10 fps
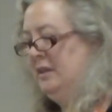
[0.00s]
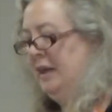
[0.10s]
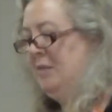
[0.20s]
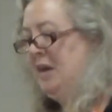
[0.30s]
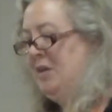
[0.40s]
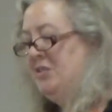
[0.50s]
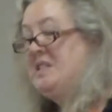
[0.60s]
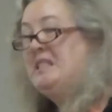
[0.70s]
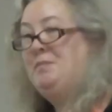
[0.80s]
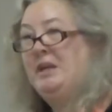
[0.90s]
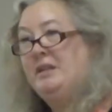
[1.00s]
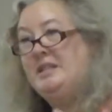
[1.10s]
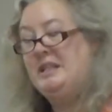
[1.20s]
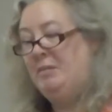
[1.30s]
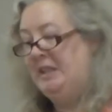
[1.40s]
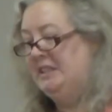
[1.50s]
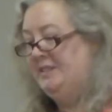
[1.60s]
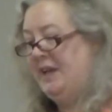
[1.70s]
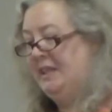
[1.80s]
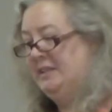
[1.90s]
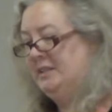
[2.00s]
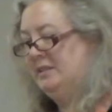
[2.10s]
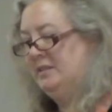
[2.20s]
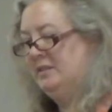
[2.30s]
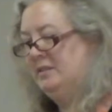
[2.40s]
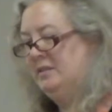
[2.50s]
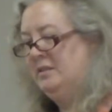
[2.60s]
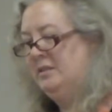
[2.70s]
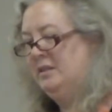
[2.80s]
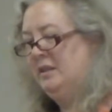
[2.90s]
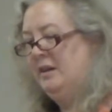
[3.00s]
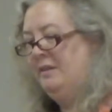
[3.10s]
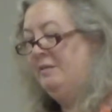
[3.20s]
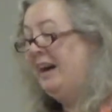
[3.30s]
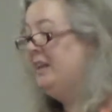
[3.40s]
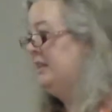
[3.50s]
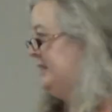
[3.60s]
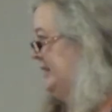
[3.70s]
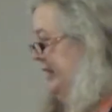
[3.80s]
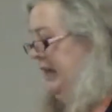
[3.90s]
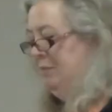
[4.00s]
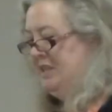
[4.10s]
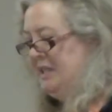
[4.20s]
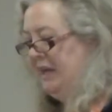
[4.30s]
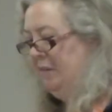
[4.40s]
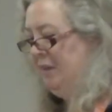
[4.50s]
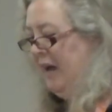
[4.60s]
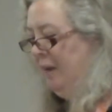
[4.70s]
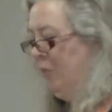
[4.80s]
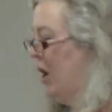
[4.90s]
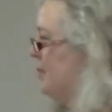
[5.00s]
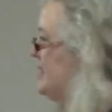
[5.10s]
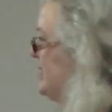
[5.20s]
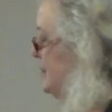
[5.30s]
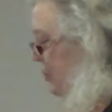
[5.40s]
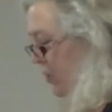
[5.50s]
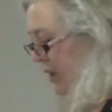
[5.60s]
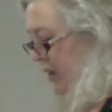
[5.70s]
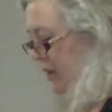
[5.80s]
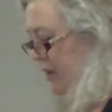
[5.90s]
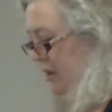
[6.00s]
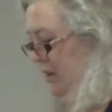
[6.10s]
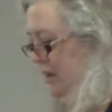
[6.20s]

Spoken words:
Like maybe you spit in somebody's face. Violence that can't be taken back. Promises broken,